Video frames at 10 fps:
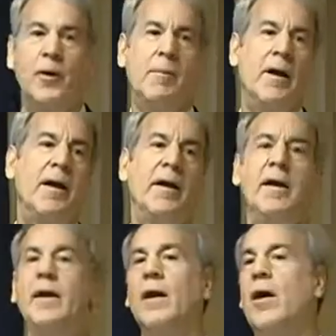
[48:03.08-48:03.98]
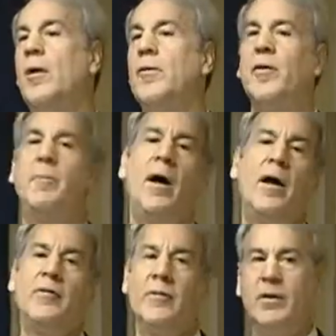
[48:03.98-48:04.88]
about how you didn't get along with your
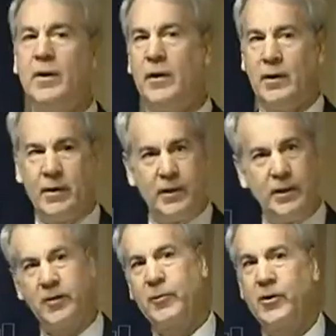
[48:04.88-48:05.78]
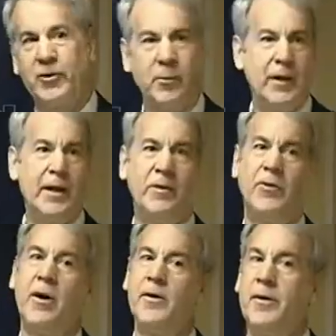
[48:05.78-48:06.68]
boss and just because you were dating his
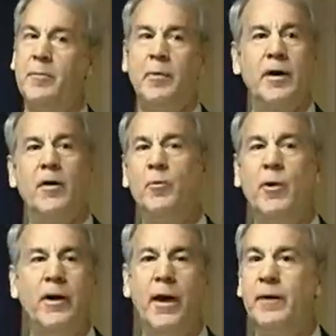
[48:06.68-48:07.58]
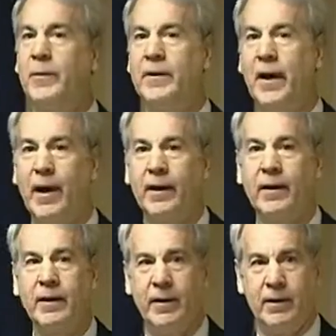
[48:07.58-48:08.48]
daughter and didn't bring her home one night, what the heck?
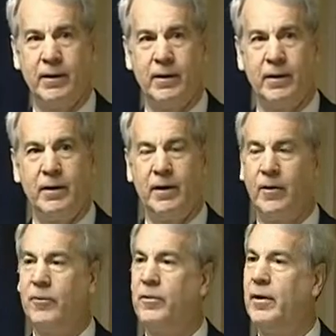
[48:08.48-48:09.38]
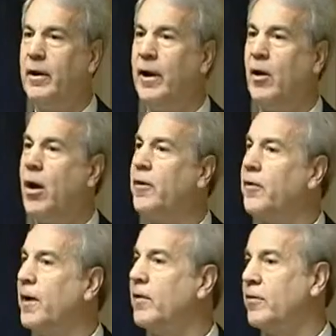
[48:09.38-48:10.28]
And all the
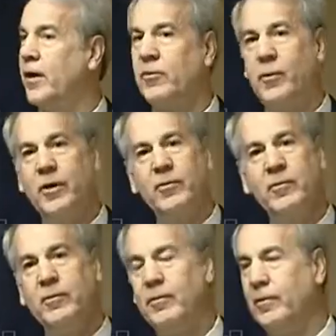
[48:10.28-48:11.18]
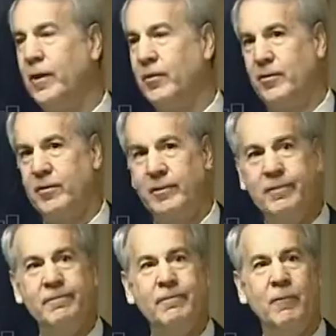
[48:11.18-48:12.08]
thing says was this,
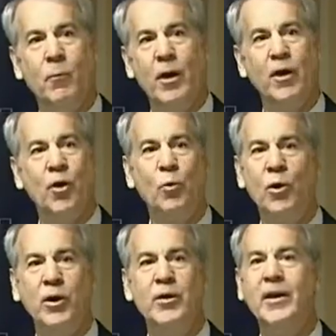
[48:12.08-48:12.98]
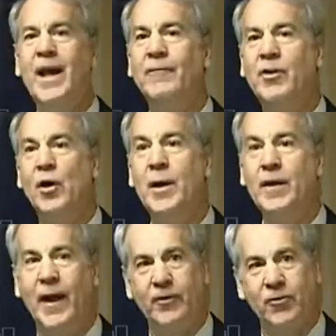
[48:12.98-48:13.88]
one little word. You didn't have to go into
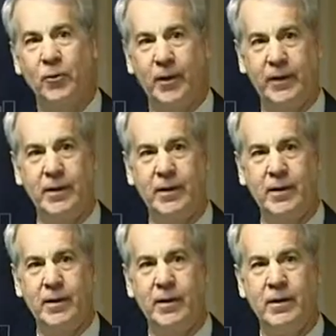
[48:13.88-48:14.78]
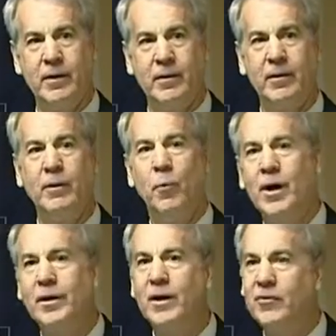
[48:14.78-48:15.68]
that story.
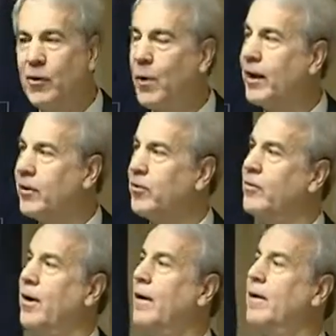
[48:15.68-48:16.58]
What does the record say?